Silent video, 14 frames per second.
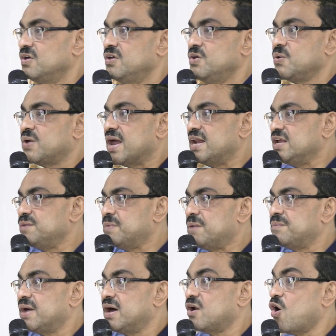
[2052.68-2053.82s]
You can
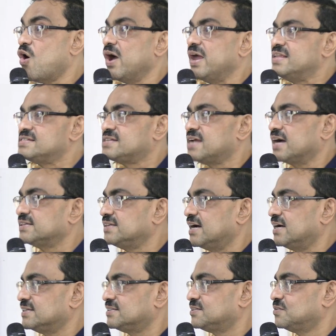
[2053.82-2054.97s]
remember oil
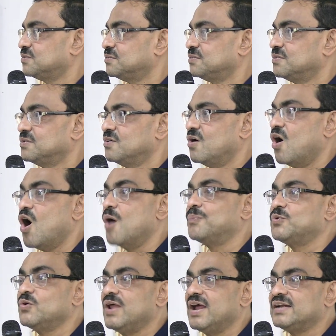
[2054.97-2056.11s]
structures,
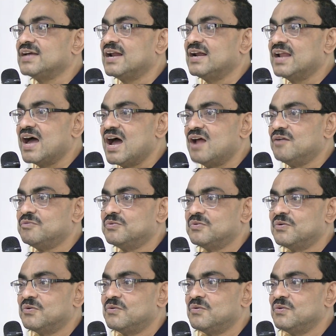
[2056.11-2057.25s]
obturator nerve,
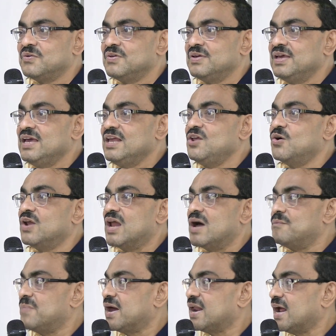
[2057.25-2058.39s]

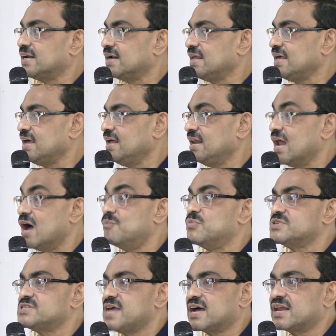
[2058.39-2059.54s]
iliolumbar artery,
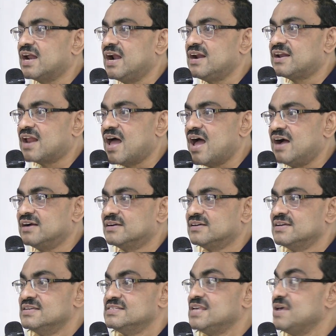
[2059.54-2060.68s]
lumbosacral trunk,
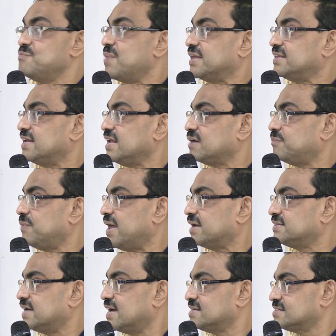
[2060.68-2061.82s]
sympathetic
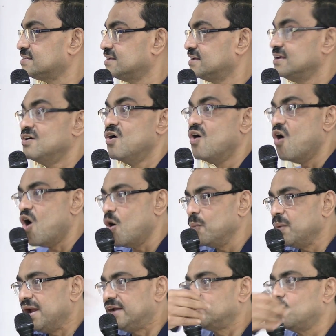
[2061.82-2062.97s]
plexus.
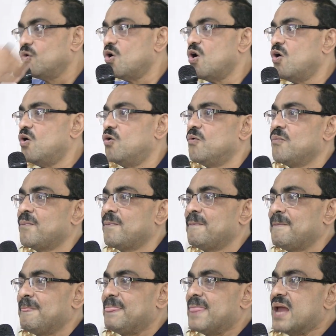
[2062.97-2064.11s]
Omit O,
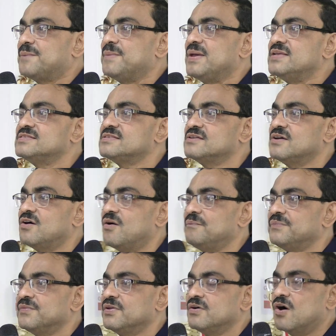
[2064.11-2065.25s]
that means
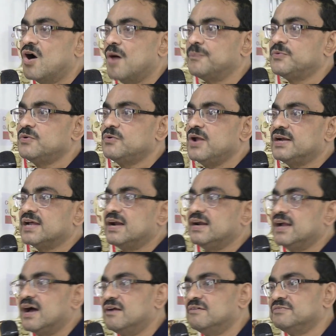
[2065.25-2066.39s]
obturator
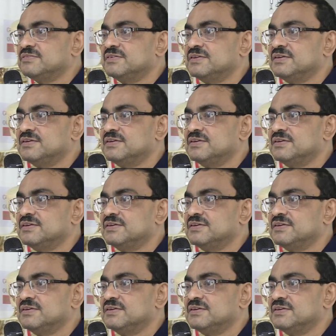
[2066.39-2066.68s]
nerve.